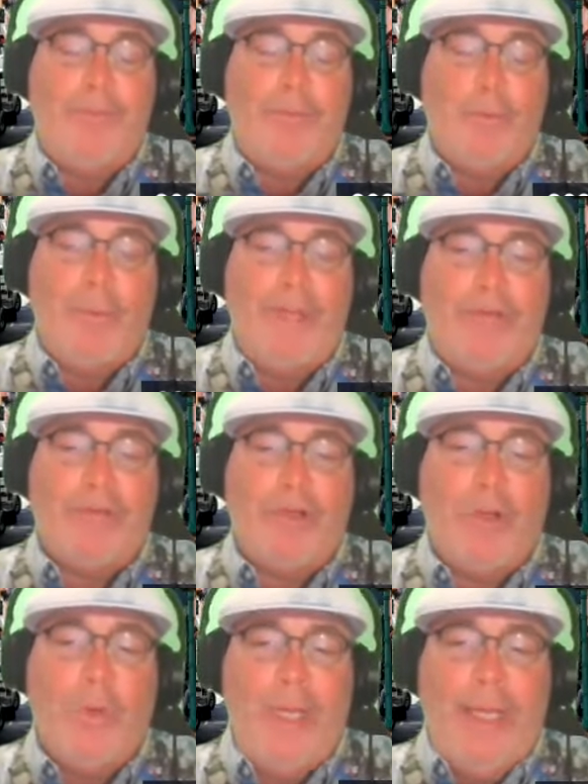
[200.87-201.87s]
few weeks
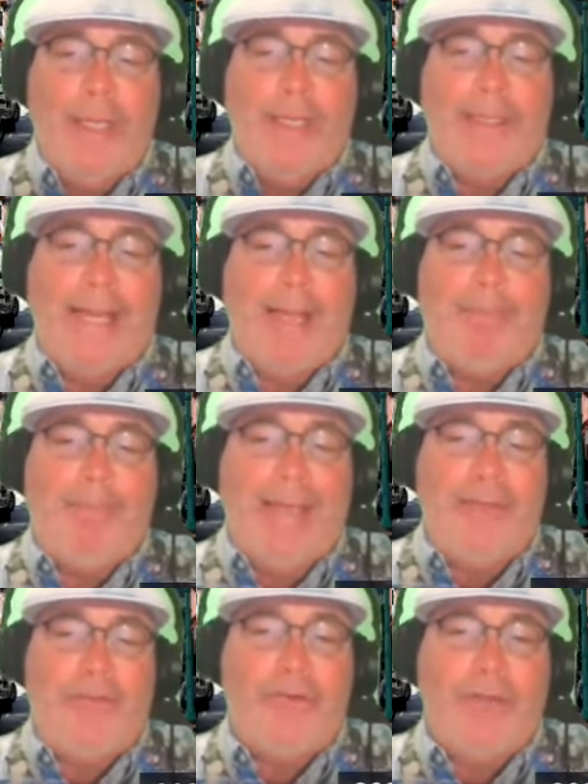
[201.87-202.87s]
ago that
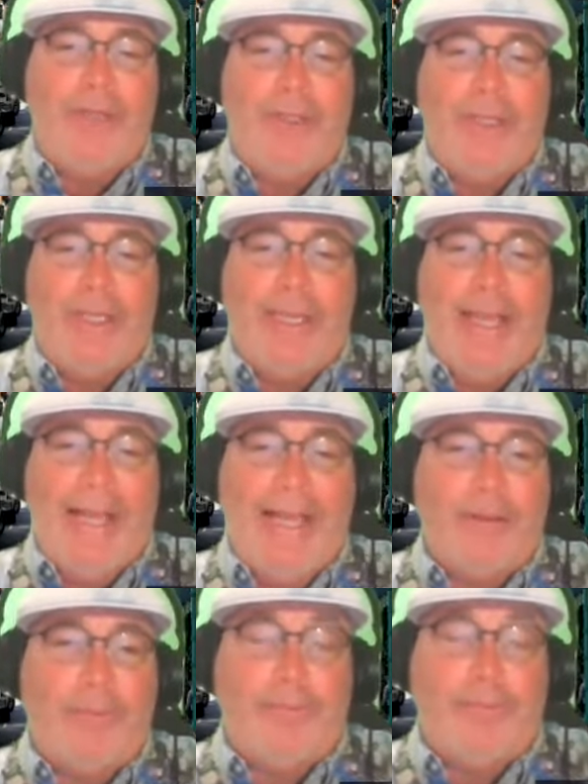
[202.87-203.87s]
mentioned that